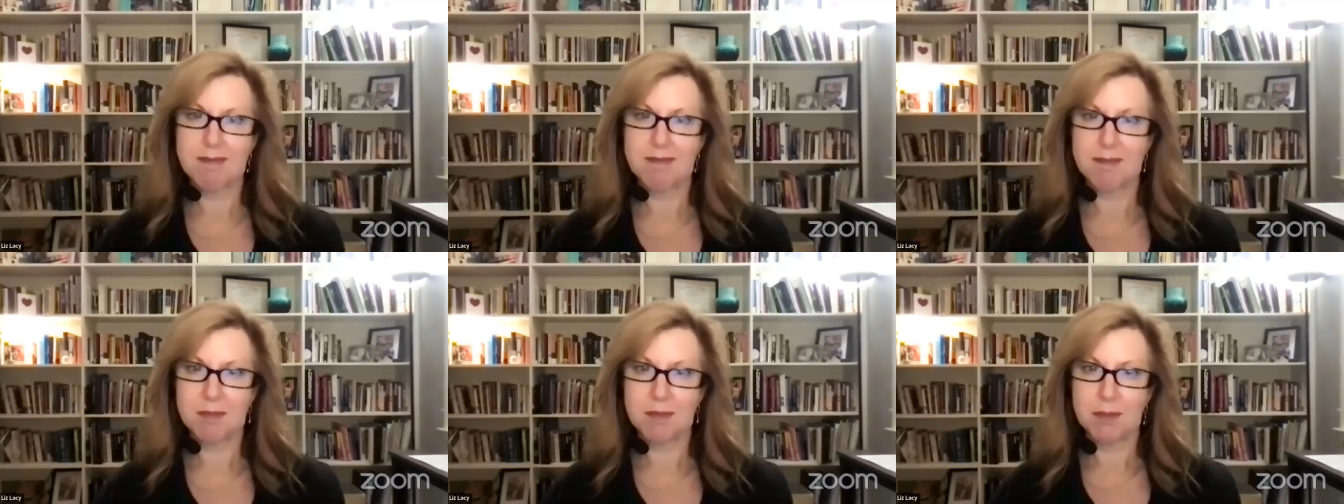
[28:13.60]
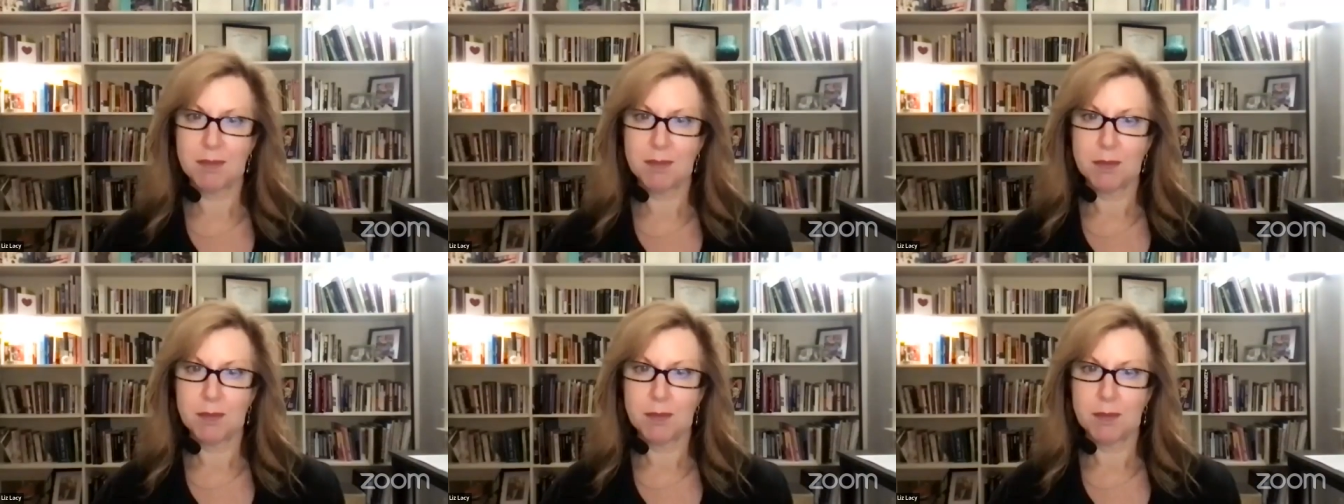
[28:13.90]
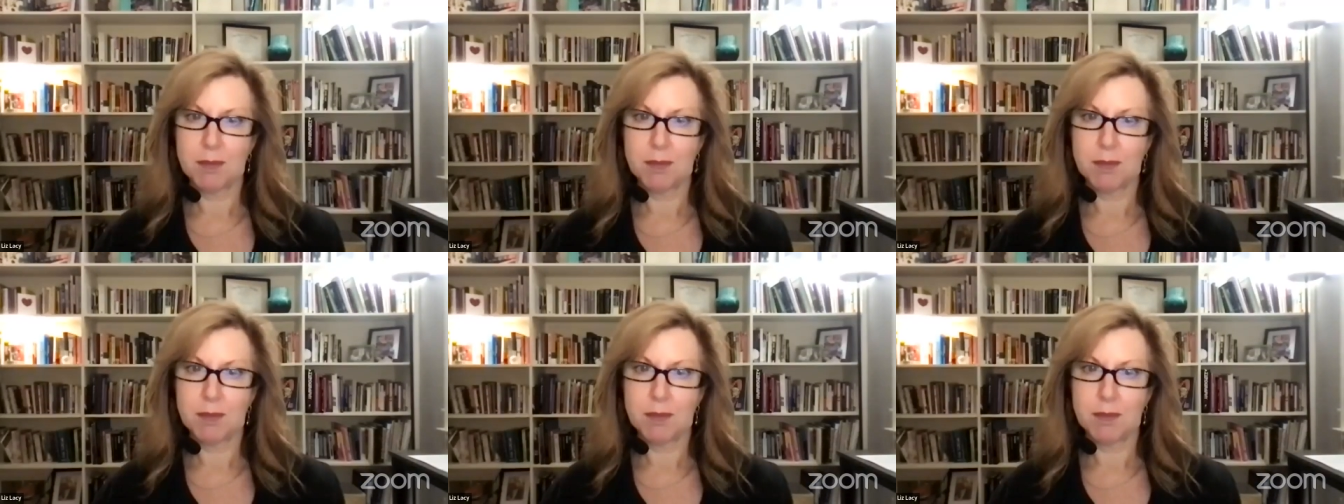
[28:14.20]
to toxic
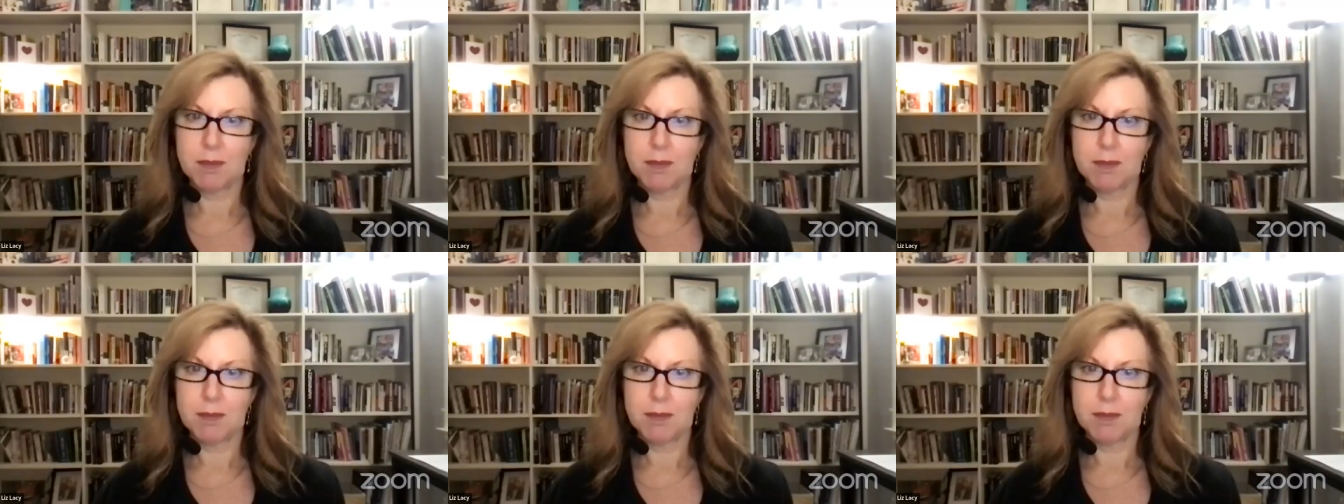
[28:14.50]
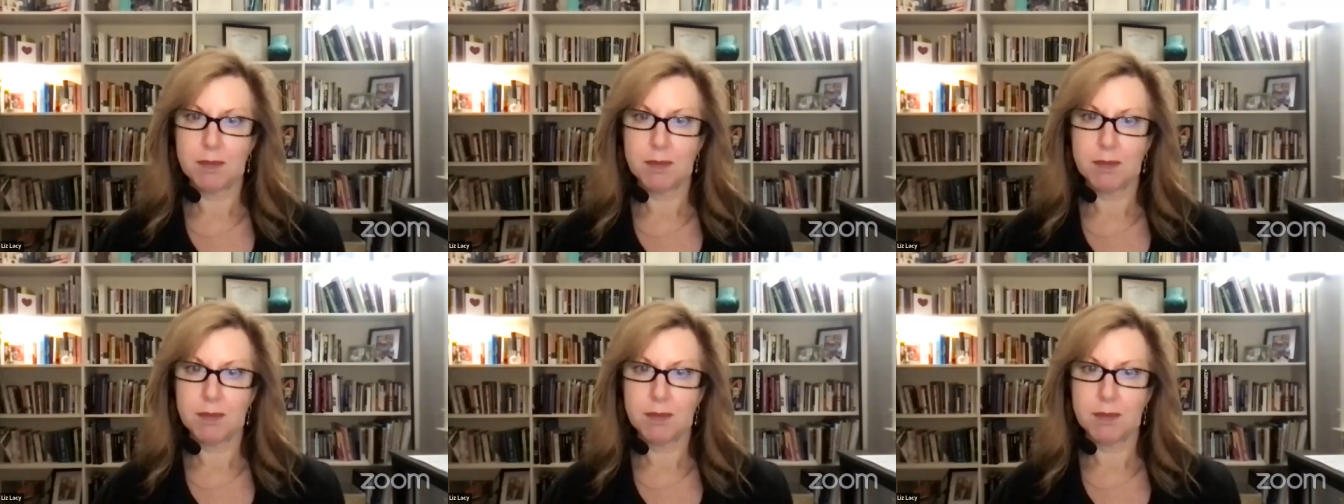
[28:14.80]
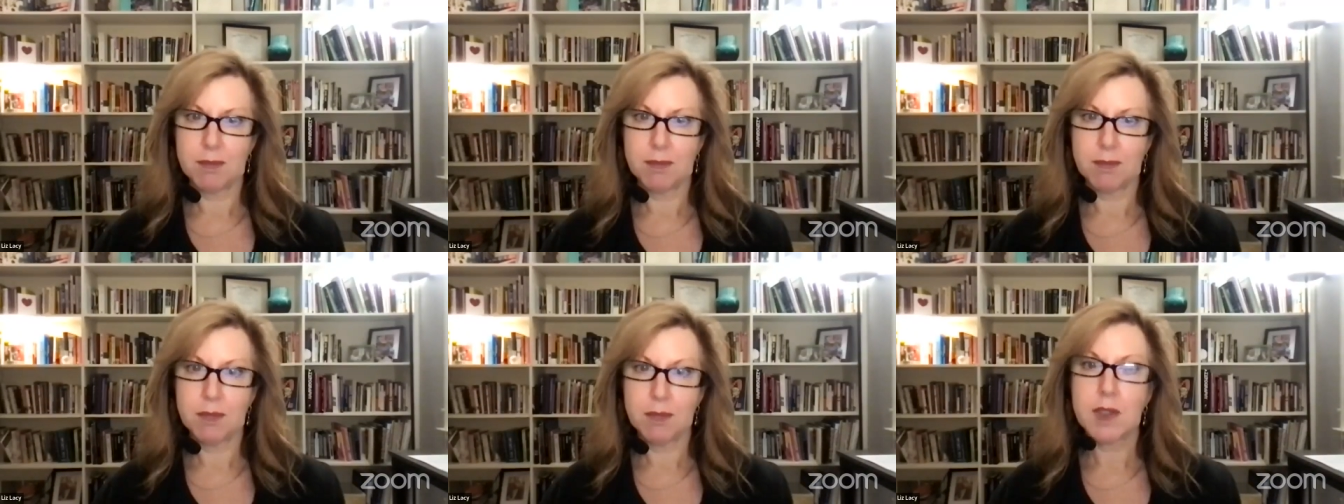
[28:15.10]
shame.
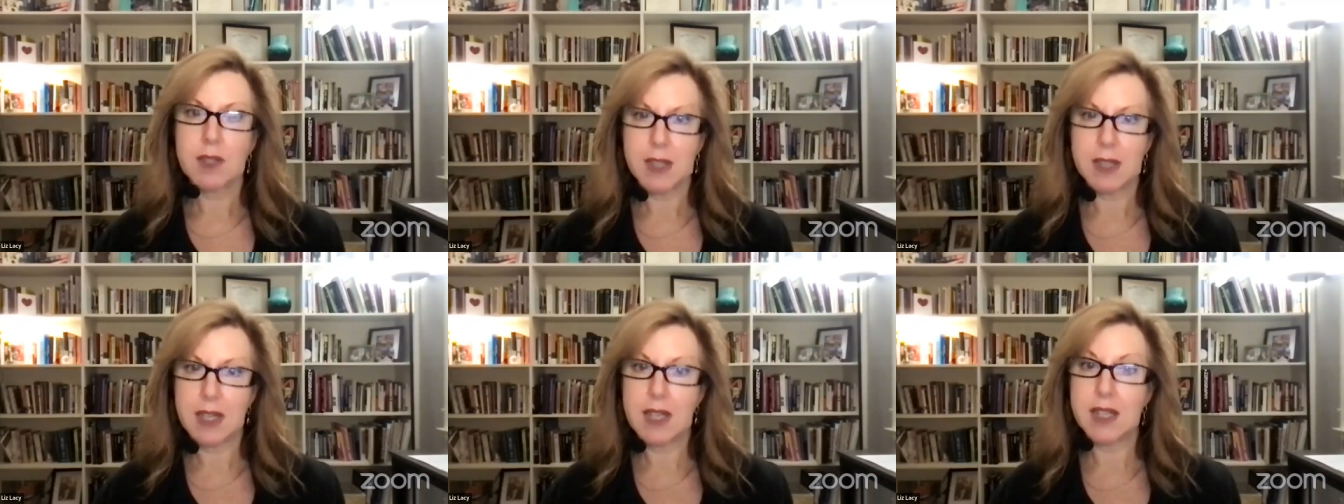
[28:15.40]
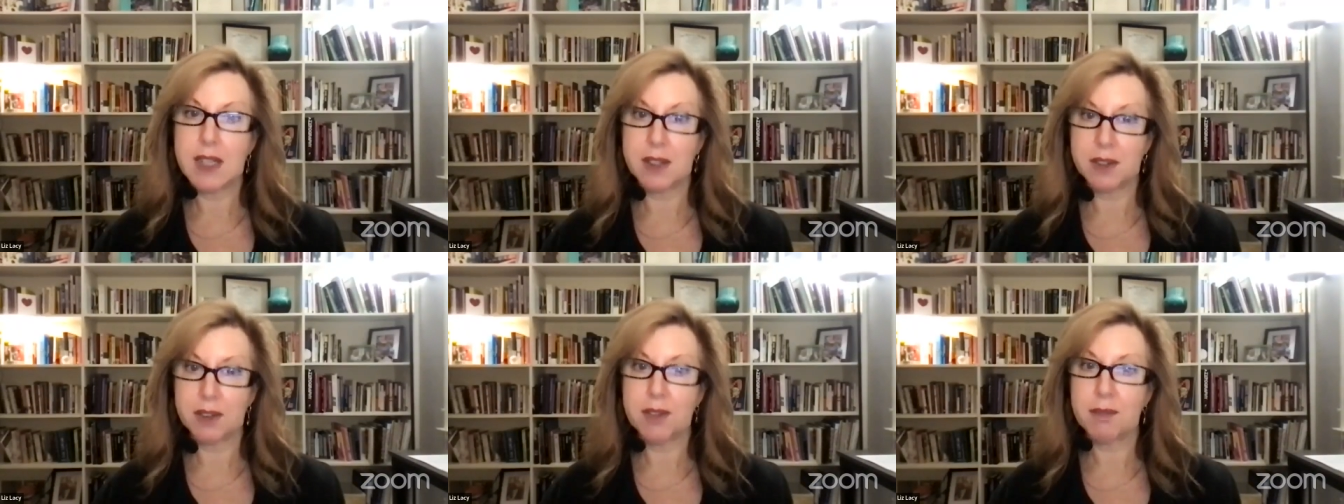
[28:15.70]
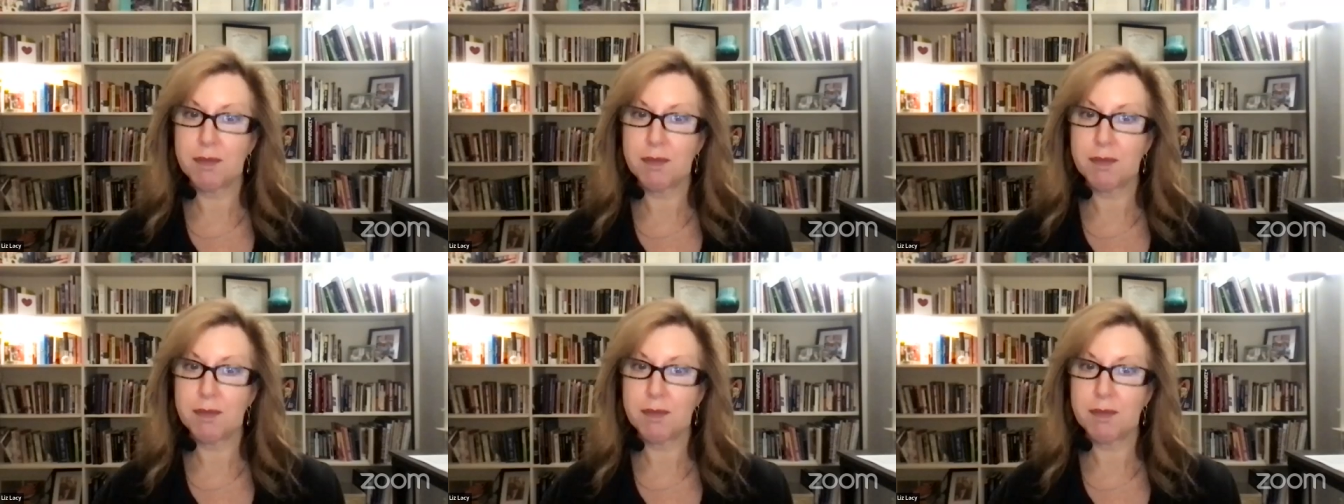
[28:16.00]
It